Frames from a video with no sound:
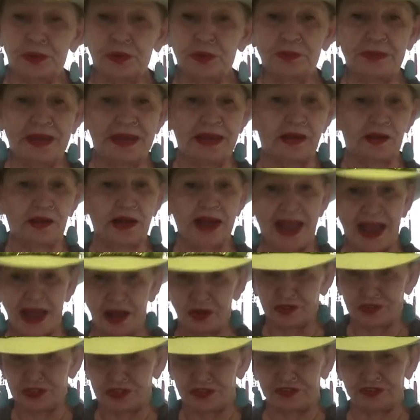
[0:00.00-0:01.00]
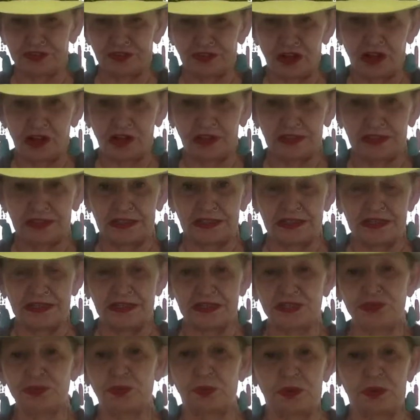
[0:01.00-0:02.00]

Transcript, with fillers: no matter how difficult it is,